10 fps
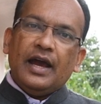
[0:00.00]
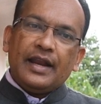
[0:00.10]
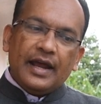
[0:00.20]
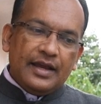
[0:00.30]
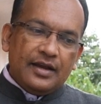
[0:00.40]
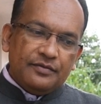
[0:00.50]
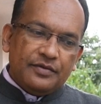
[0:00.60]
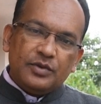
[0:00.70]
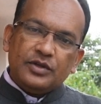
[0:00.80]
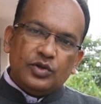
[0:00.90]
And I come
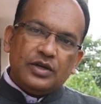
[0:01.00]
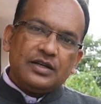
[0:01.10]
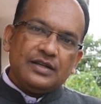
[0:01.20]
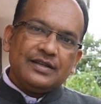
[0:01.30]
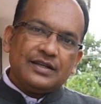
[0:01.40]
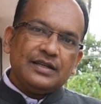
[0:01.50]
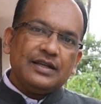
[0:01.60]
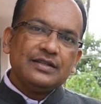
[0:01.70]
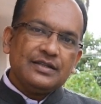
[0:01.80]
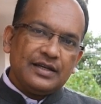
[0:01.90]
from the educational sector
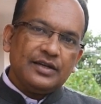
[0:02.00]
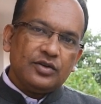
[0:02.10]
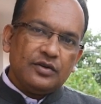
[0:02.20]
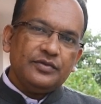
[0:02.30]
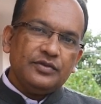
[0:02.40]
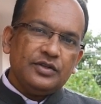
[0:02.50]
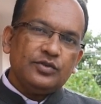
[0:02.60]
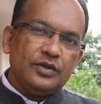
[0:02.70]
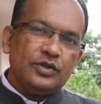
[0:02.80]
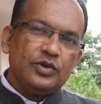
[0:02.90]
as the Secretary of
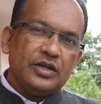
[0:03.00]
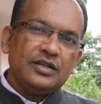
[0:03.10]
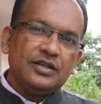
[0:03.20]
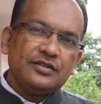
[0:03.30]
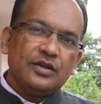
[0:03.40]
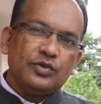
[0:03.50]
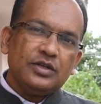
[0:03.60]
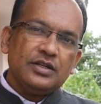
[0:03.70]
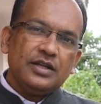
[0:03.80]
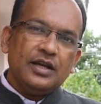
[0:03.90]
Jesuit Education in South
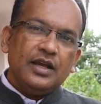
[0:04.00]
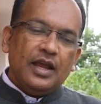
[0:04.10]
Asia.